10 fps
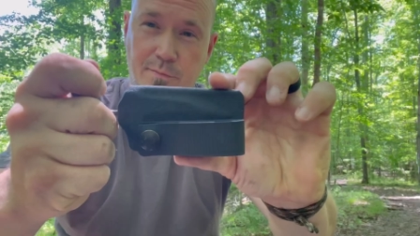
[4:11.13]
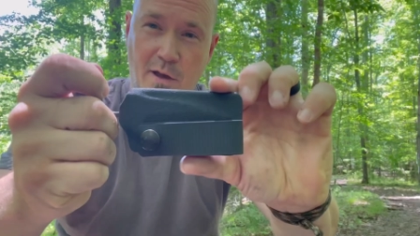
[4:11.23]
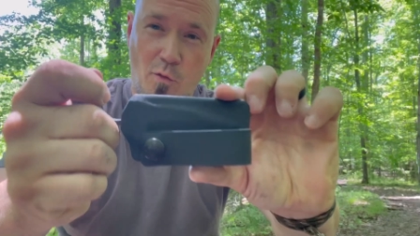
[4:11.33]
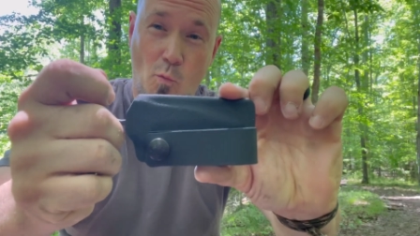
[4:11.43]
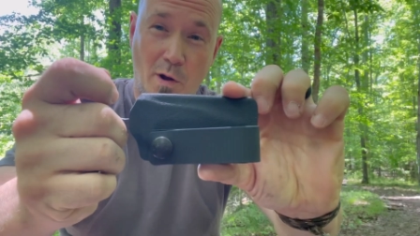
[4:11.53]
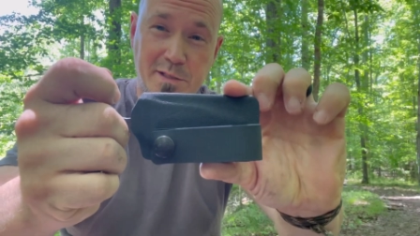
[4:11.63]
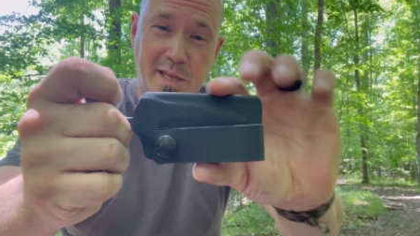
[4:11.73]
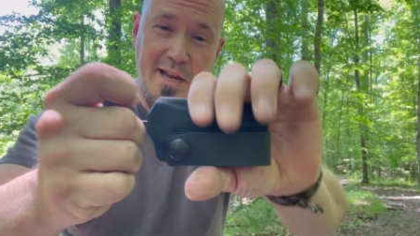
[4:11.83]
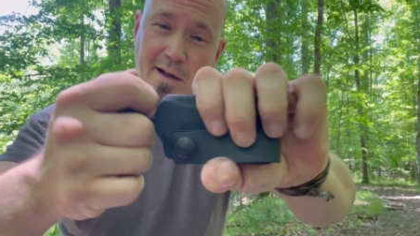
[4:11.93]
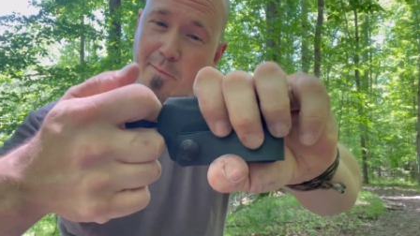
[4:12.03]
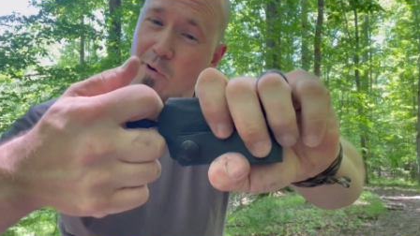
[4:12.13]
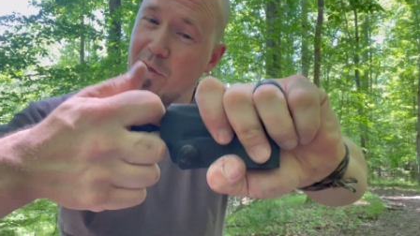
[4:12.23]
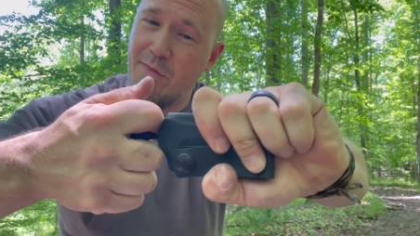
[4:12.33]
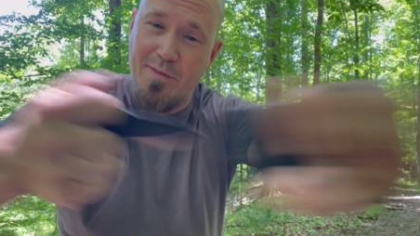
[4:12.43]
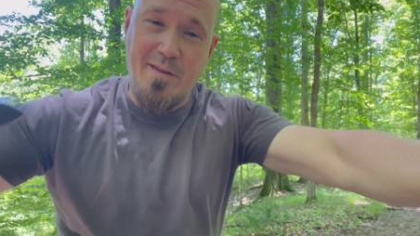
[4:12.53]
Now the ones they come
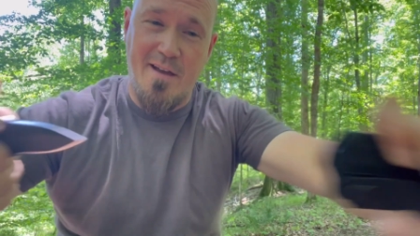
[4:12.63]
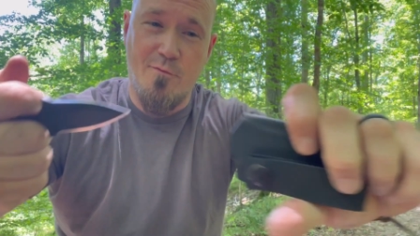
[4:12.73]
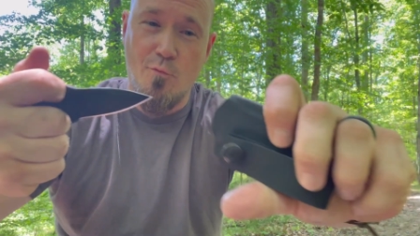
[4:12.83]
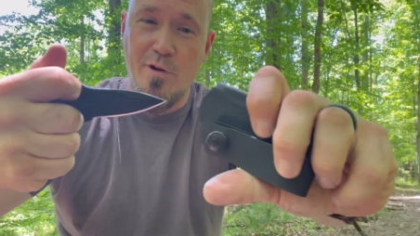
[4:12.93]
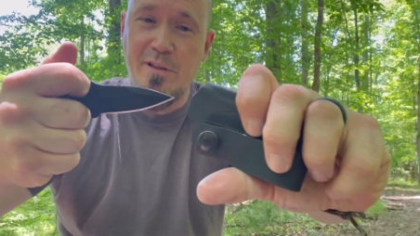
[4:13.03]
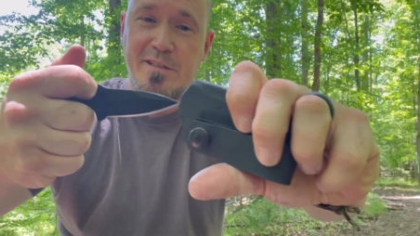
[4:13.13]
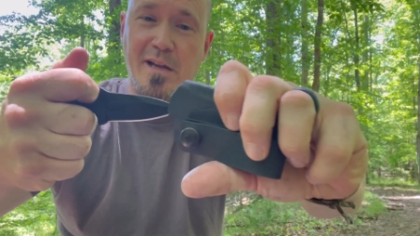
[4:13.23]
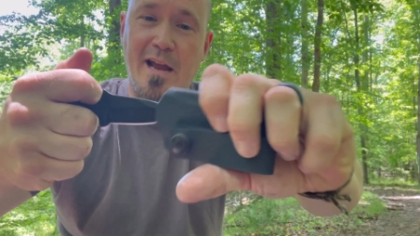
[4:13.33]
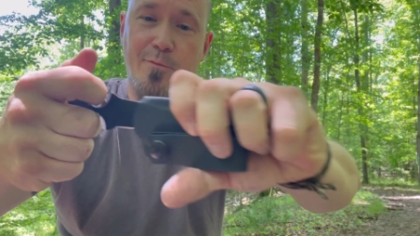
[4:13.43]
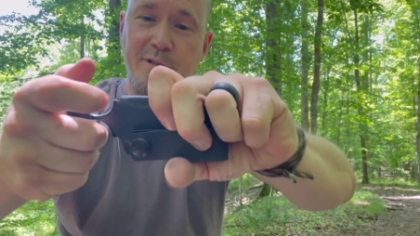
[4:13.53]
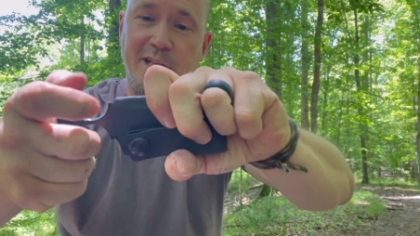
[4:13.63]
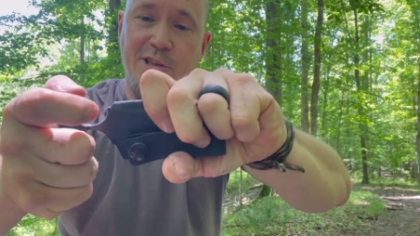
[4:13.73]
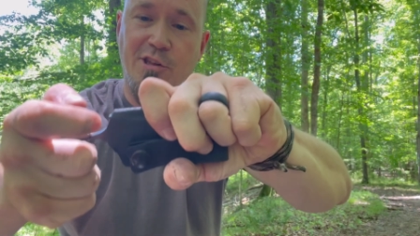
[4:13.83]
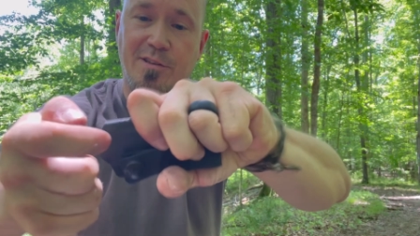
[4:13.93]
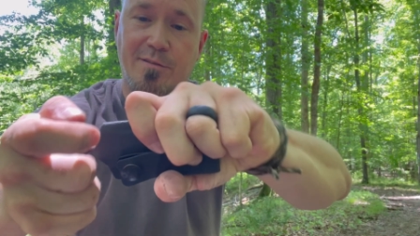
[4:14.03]
with have really tight
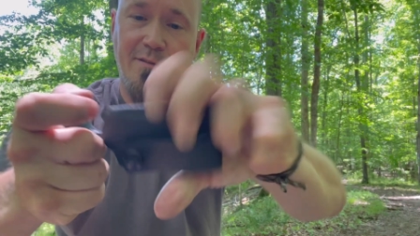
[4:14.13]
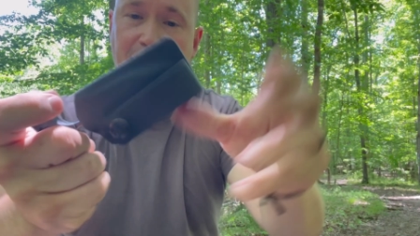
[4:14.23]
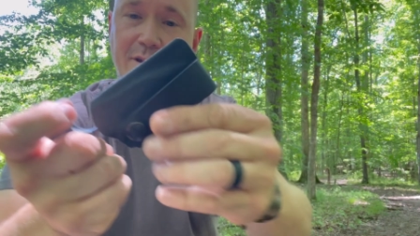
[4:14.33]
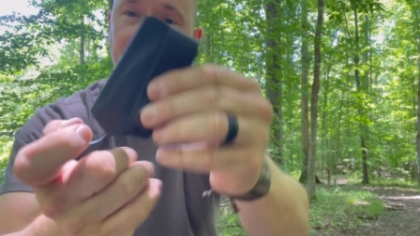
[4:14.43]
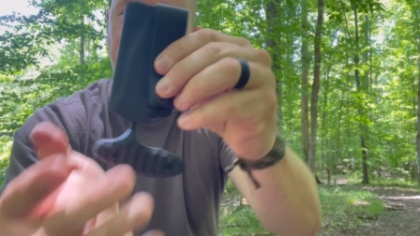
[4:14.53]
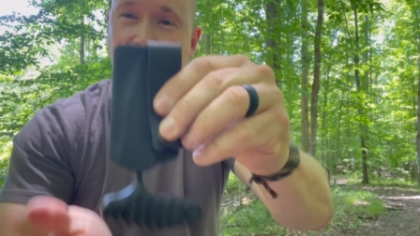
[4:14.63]
retention. They're in there